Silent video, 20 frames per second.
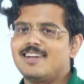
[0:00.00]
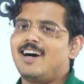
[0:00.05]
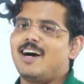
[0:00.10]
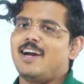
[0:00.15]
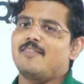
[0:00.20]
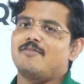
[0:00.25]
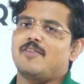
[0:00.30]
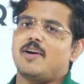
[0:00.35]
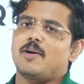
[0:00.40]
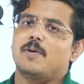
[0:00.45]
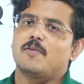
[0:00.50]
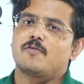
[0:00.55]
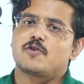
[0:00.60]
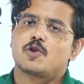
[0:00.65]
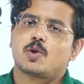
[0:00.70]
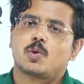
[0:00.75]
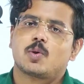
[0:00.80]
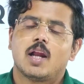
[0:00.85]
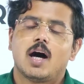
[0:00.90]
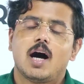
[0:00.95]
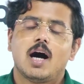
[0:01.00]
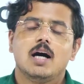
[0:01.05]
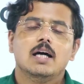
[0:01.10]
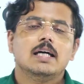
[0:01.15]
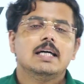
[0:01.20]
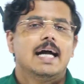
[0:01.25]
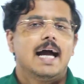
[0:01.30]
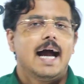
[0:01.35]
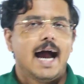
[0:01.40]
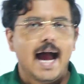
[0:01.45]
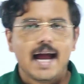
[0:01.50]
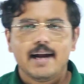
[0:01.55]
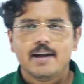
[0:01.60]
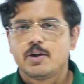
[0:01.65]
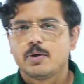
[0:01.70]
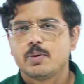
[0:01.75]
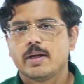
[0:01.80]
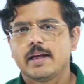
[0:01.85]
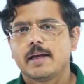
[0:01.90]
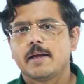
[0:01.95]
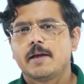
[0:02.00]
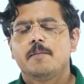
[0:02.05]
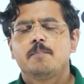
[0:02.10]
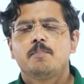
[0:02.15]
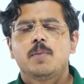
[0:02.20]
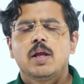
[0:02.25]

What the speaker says: I am Vaibhav Shukla, and today